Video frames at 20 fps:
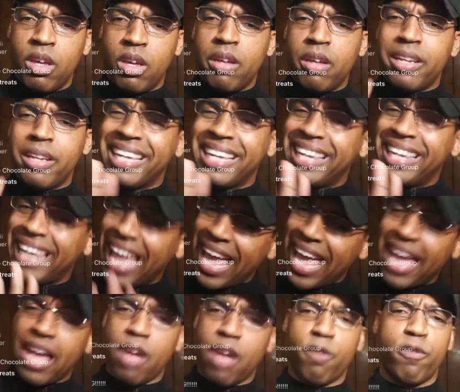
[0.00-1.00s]

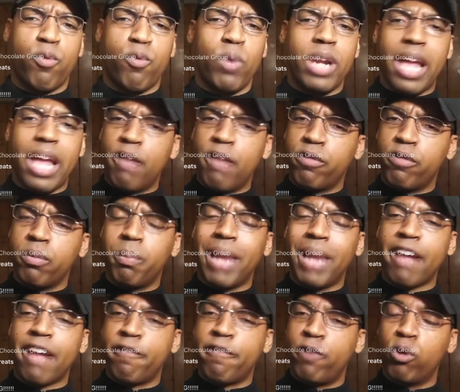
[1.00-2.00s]
Laugh whenever
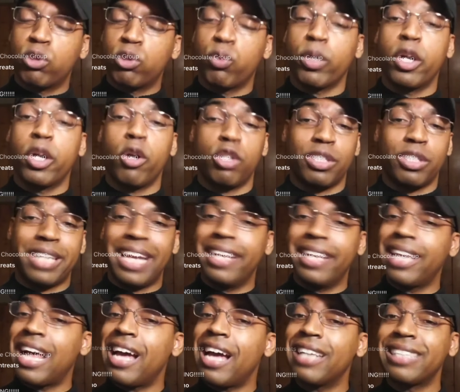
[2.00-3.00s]
black folks regurgitate
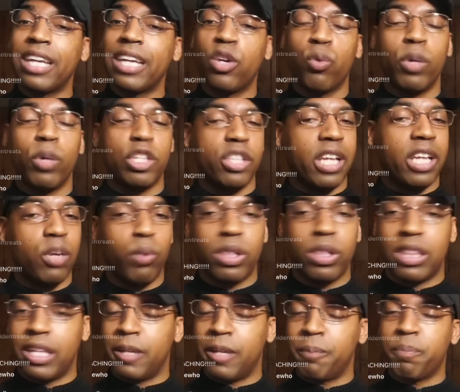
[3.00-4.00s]
lies that originated with
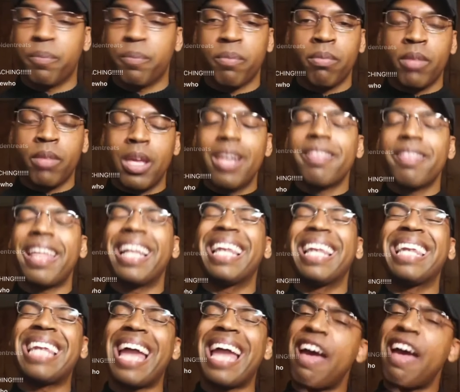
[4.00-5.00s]
them. They
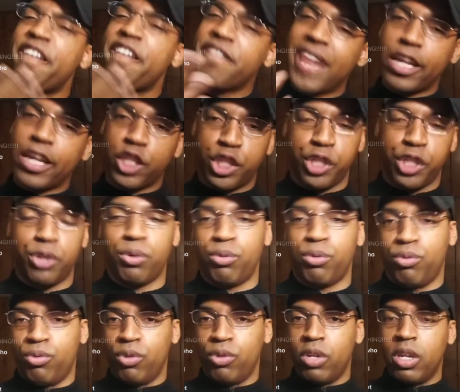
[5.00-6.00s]
laugh at you.
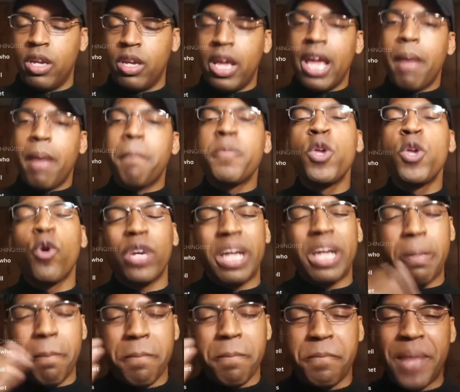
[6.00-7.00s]
You're an
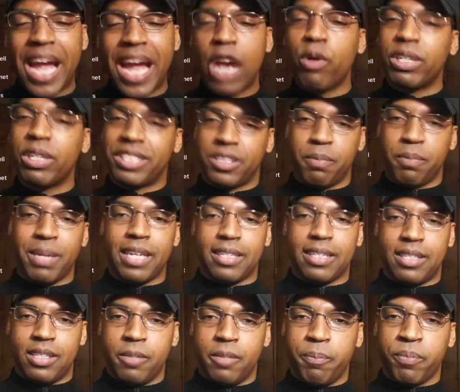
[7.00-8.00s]

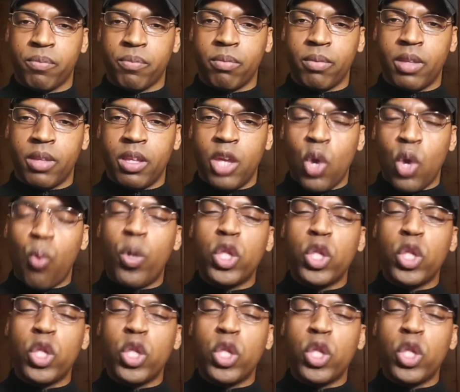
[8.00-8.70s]
embarrassment when you